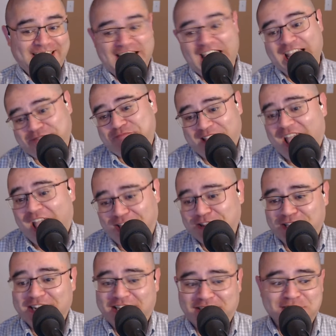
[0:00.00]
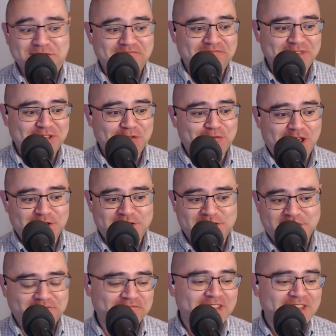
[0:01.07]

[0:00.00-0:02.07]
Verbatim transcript: it, I, I, it is. You've guessed it.